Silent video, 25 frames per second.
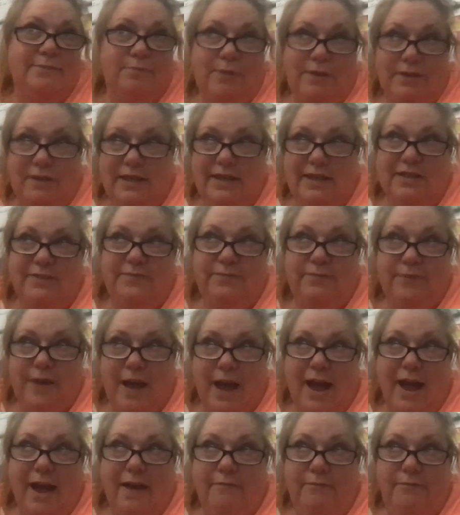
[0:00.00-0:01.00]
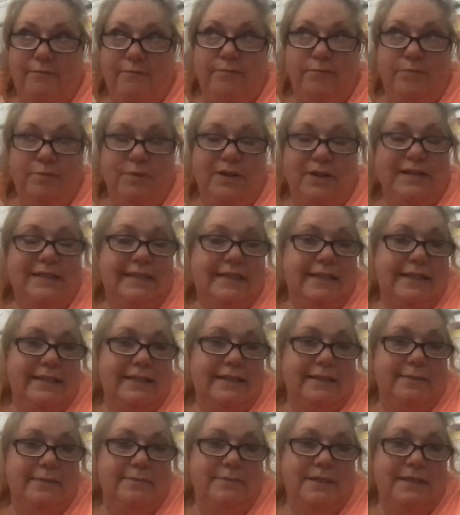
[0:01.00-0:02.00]
with these uh, three
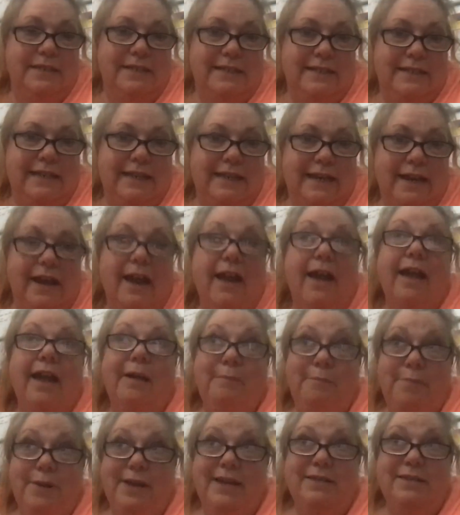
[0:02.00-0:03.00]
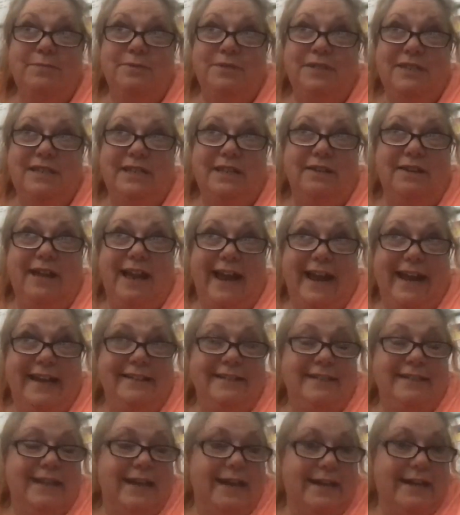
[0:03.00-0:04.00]
systems to see, plus we'll still
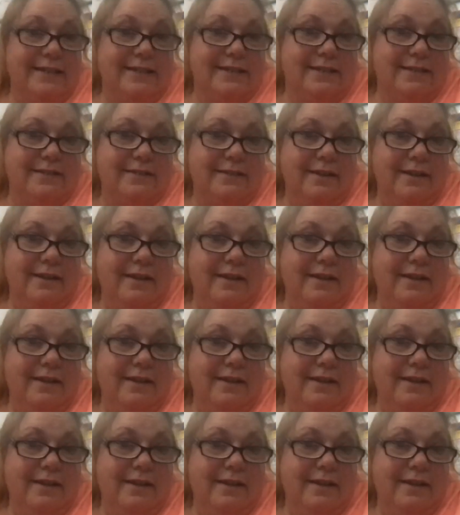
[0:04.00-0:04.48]
hand test.